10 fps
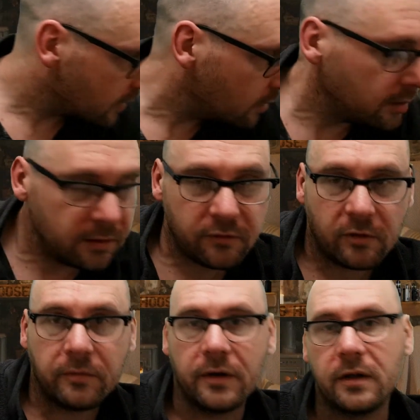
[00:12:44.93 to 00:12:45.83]
I need
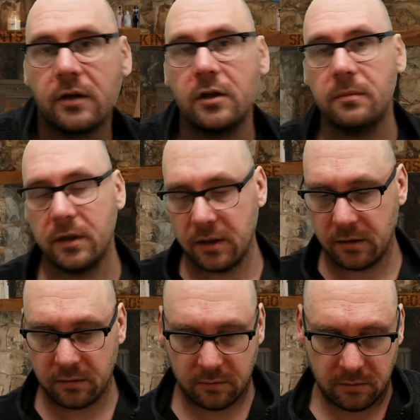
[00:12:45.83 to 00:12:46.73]
something to clean my
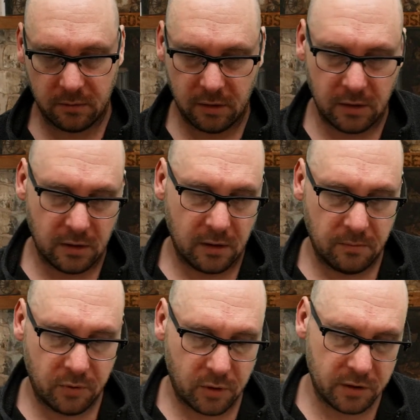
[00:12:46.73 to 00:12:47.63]

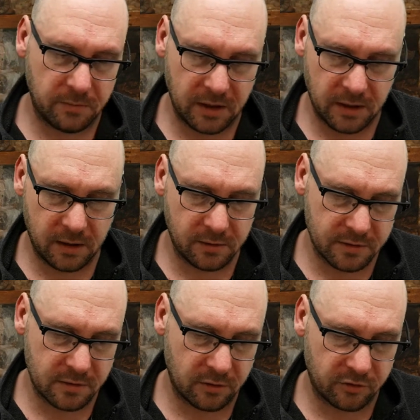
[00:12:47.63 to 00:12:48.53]
pod in my
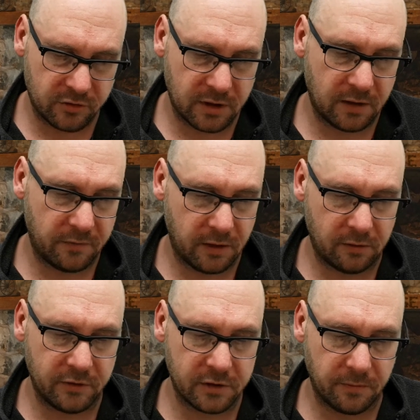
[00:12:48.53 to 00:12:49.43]
hands. There's
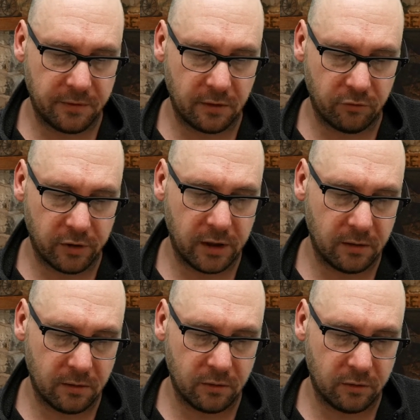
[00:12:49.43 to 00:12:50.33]
definitely something
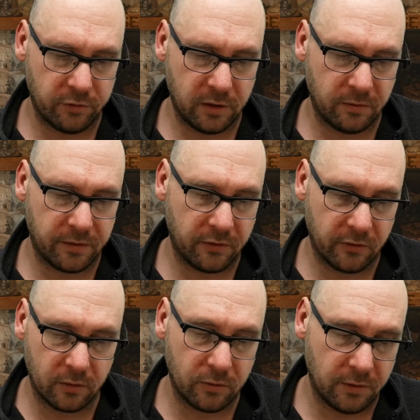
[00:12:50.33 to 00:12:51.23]
not right with this,
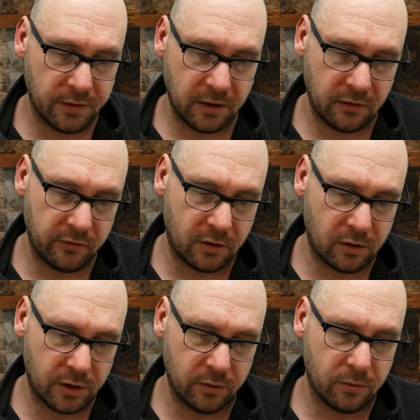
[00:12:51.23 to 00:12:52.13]
and I don't think it's a
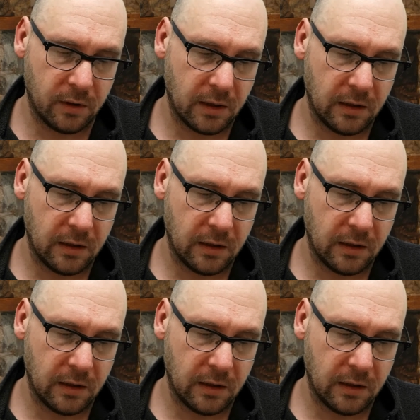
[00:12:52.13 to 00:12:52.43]
coil.